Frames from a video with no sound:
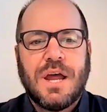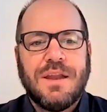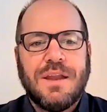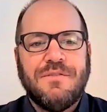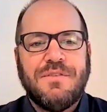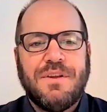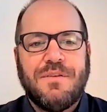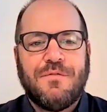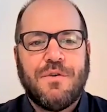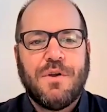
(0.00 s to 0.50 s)
kind
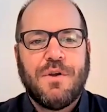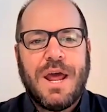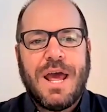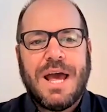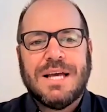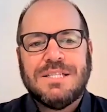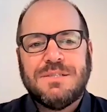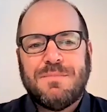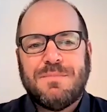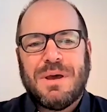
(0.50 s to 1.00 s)
of different
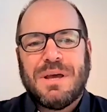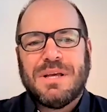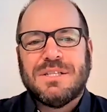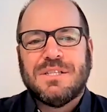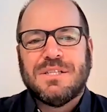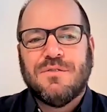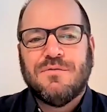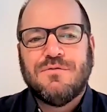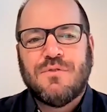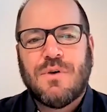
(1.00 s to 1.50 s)

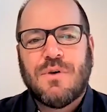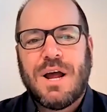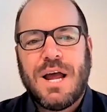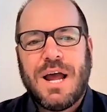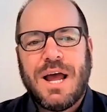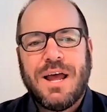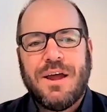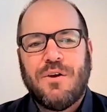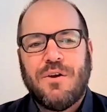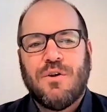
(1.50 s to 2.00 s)
aspects of
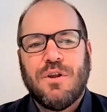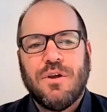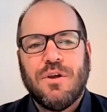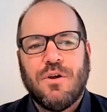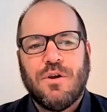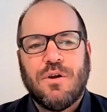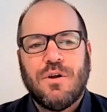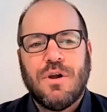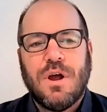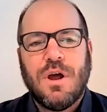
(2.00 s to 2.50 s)
dry eye
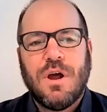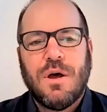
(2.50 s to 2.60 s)
earlier.